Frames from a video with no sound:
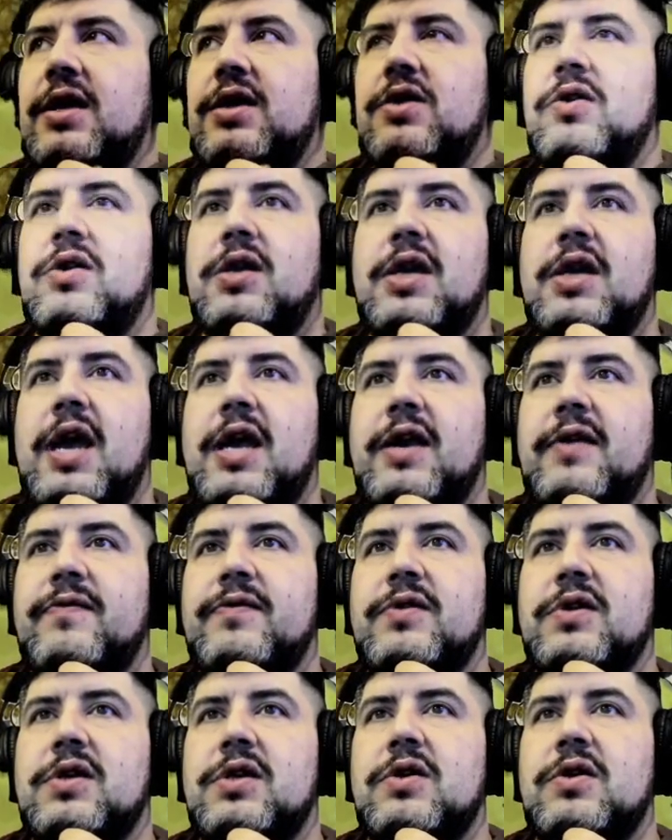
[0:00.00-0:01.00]
you could kind of
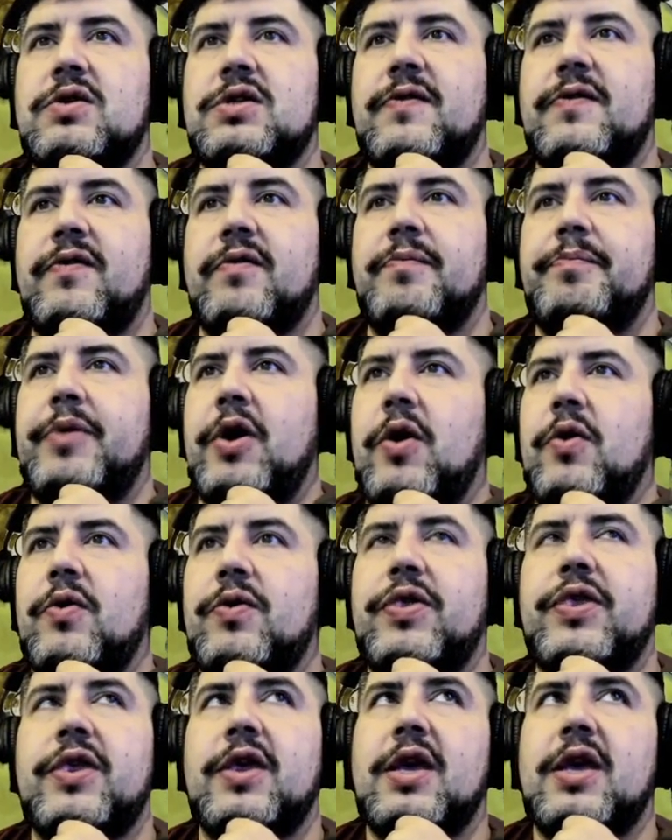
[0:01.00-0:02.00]
use it for
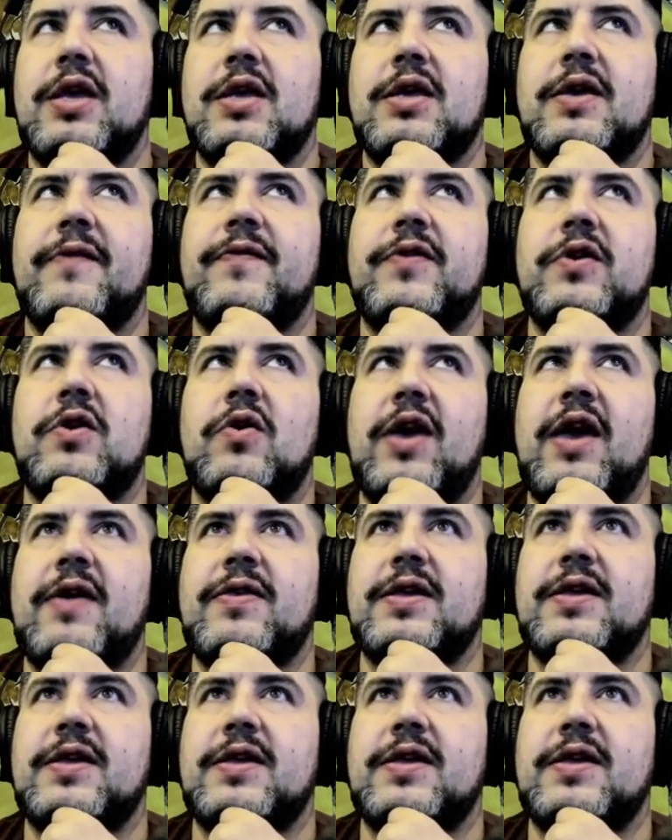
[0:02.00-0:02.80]
both. If you don't have the